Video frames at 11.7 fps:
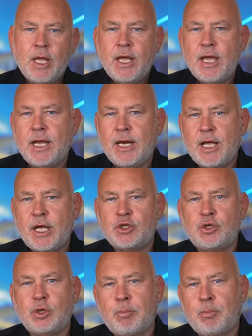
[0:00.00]
It is
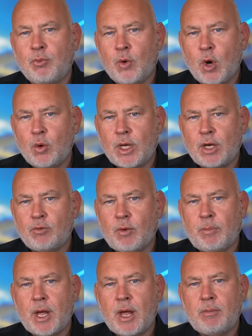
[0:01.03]
the broken
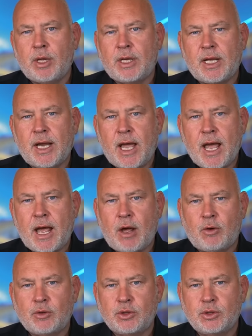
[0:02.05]
Republican
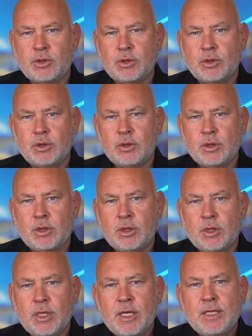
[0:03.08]
House
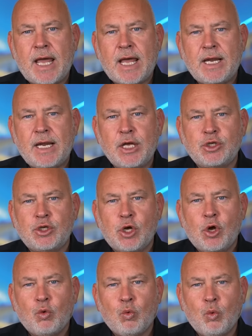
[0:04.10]
that is
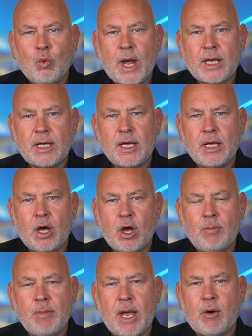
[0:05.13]
wrecking
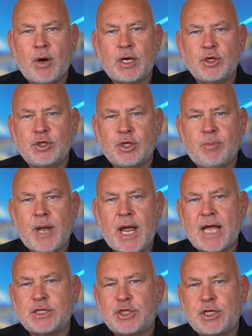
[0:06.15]
America's
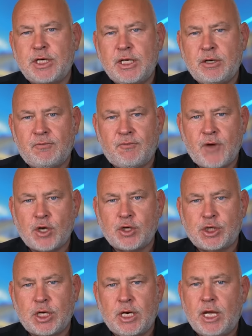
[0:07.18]
capacity to
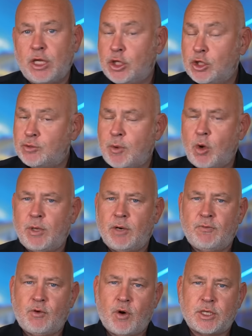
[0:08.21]
function in this moment
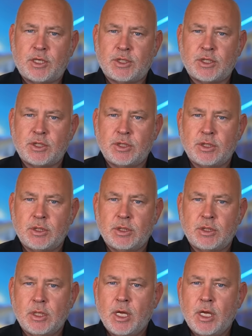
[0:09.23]
of crisis
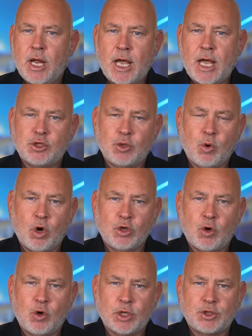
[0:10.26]
as the world's
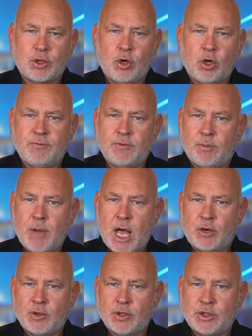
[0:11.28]
arsenal of
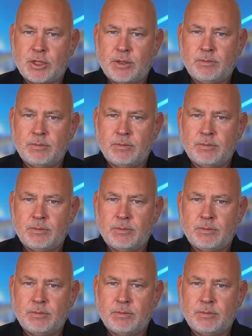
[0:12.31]
democracy.